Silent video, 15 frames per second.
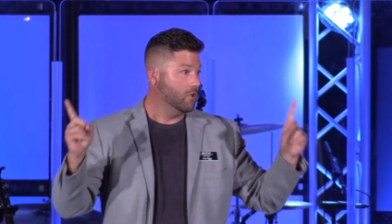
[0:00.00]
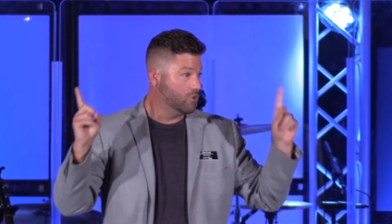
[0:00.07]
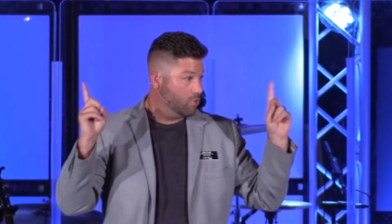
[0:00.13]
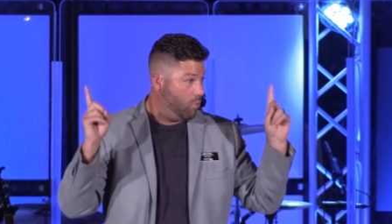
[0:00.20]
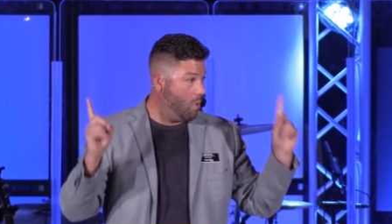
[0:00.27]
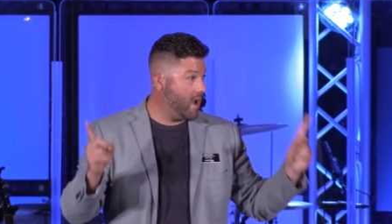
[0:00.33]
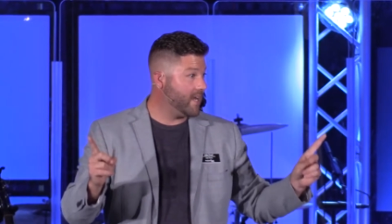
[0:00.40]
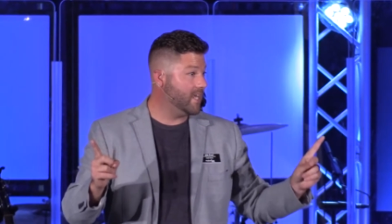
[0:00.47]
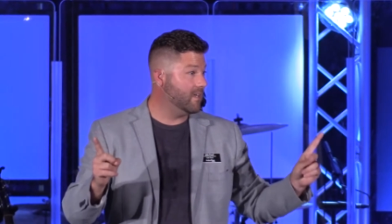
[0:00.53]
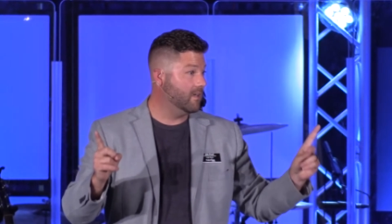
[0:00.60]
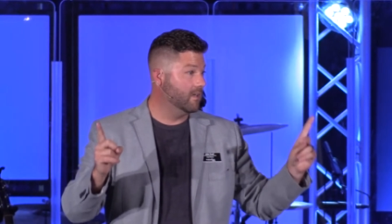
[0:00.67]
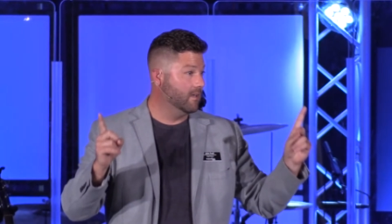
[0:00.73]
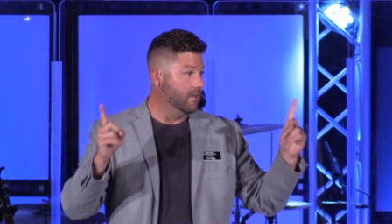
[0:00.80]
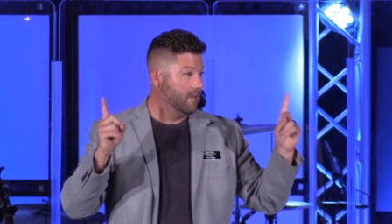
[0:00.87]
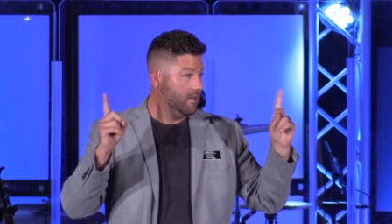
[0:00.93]

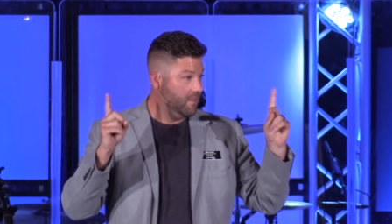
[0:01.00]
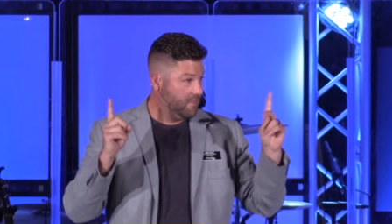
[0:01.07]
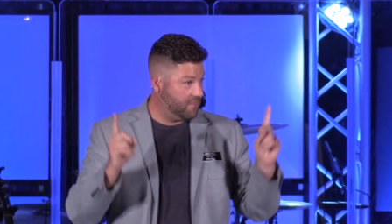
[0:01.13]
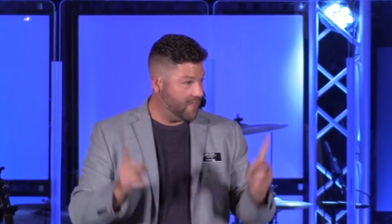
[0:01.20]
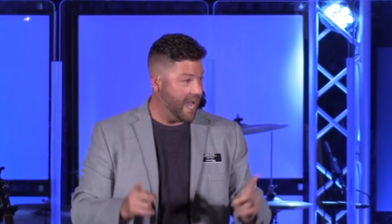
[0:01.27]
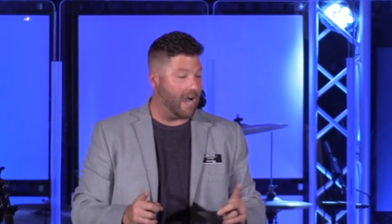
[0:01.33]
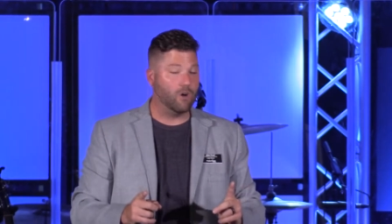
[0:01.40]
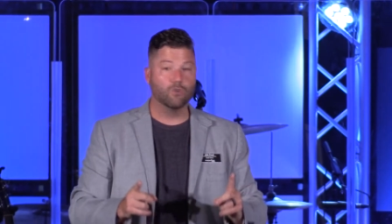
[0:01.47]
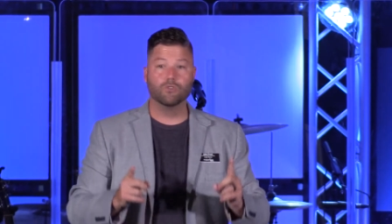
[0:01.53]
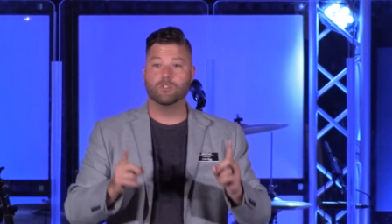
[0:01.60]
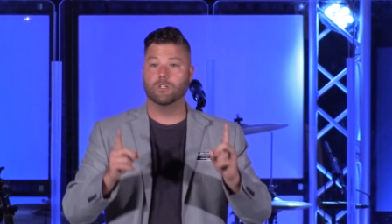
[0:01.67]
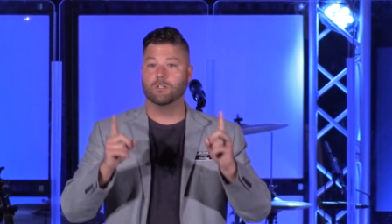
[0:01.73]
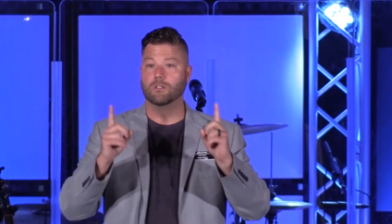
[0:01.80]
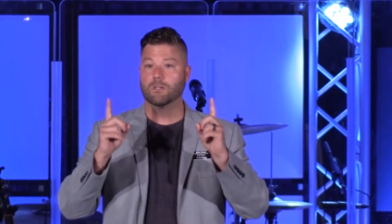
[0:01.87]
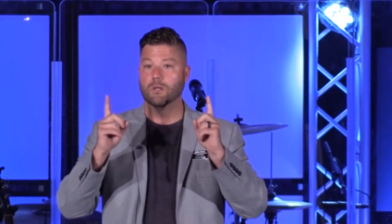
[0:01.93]

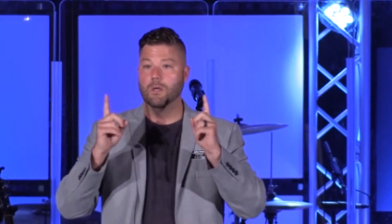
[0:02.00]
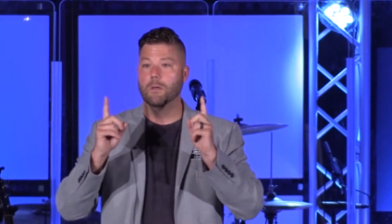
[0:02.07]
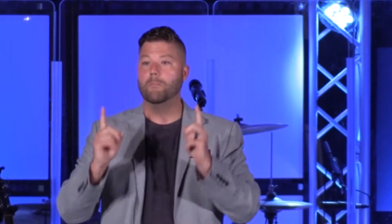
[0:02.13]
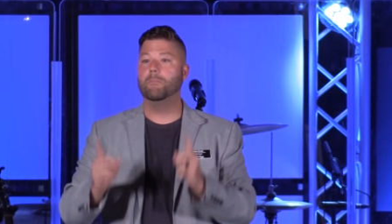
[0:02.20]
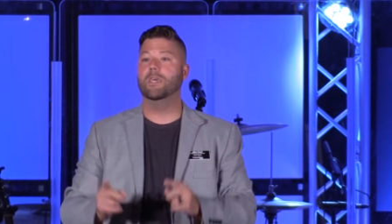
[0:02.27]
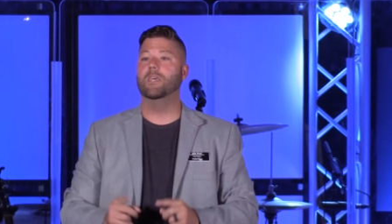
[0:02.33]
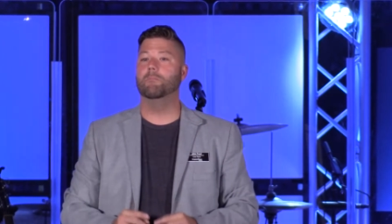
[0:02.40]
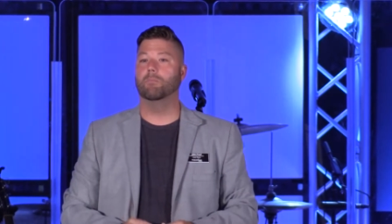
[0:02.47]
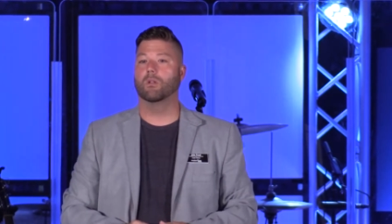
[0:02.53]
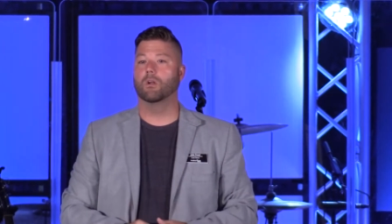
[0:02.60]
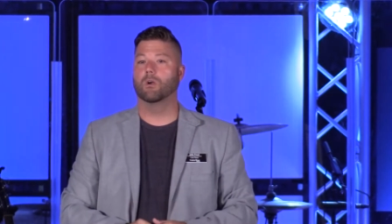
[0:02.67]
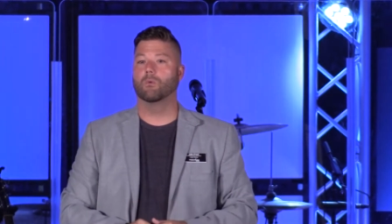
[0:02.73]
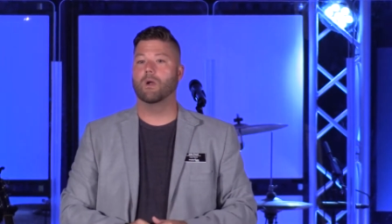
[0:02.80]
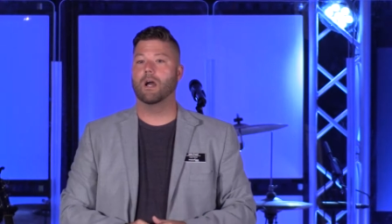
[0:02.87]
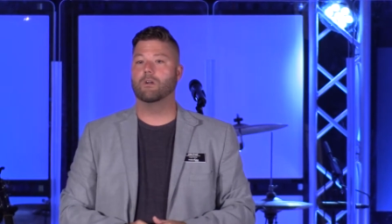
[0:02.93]
20,000 people
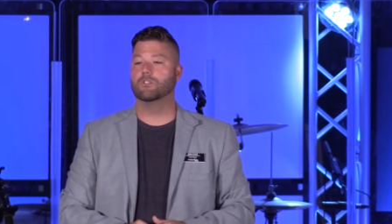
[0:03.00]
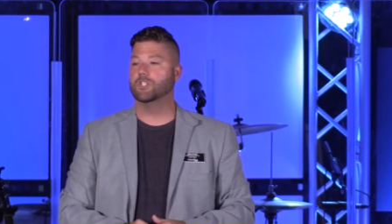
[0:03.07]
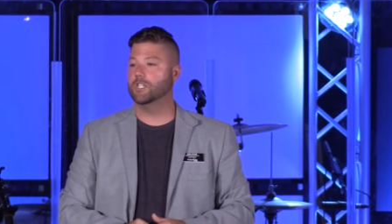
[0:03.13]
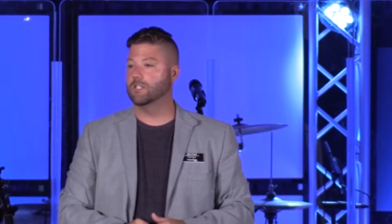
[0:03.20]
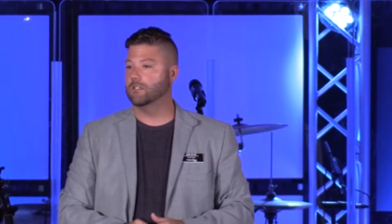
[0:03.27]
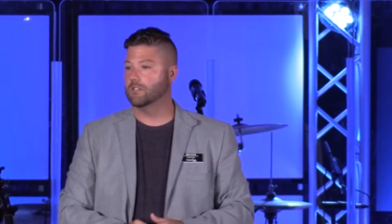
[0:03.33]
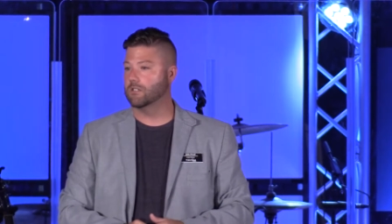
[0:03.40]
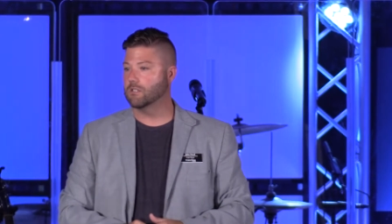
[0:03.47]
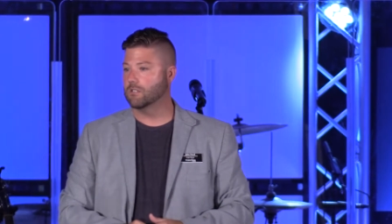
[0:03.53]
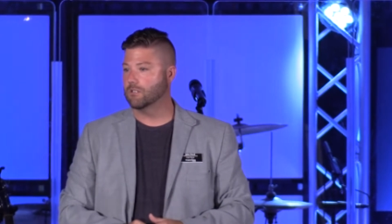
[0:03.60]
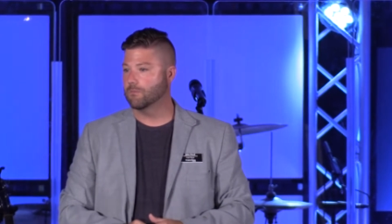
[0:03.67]
are around Jesus.